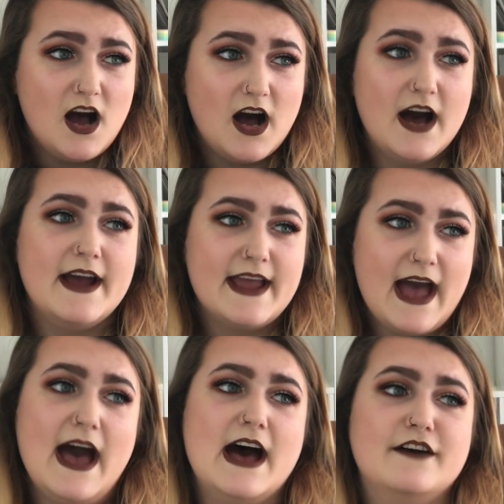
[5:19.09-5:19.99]
I
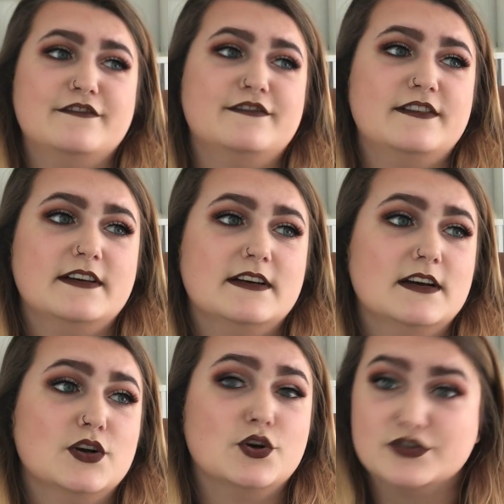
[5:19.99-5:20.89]
have
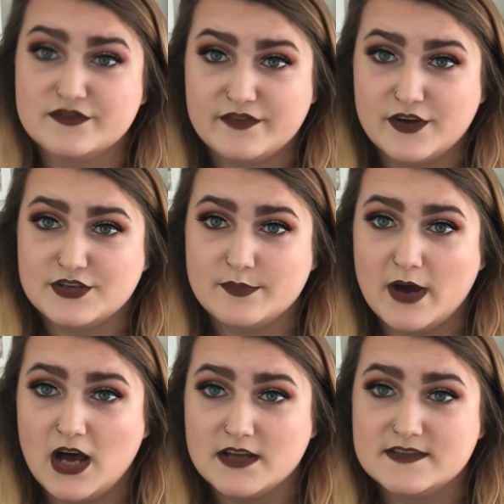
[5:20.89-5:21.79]
got a photo
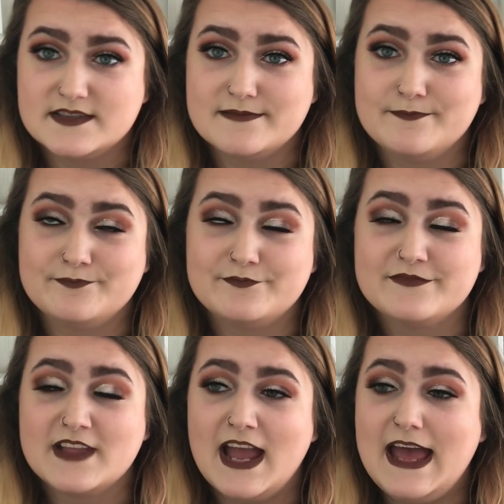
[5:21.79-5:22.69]
pass.
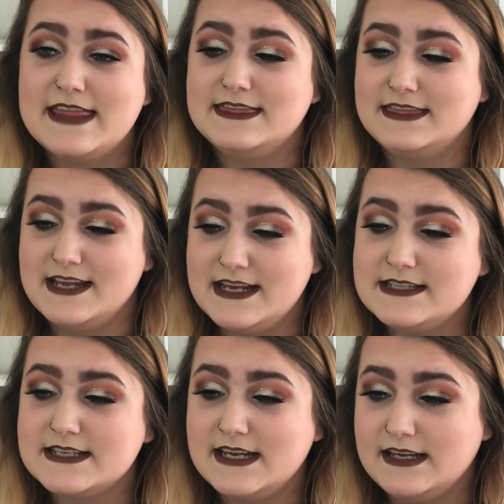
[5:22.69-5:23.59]
It